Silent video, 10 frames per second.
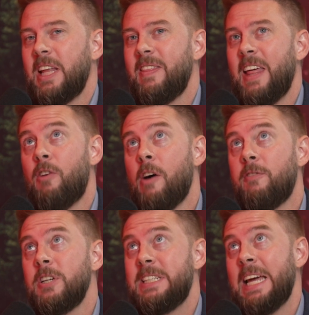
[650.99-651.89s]
They've
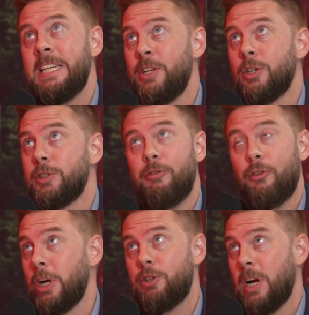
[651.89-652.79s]
offered 10 years
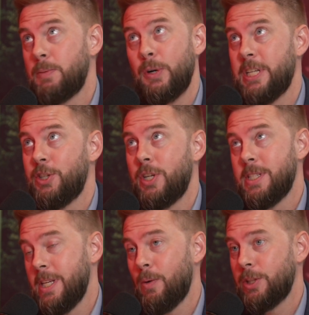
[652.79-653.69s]
free transportation
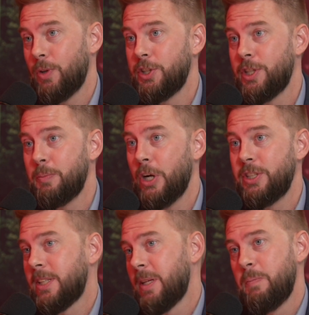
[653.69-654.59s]
and sequestration to
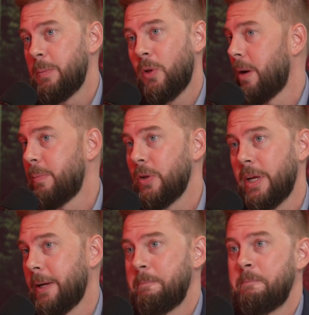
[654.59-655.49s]
projects, and people aren't building it.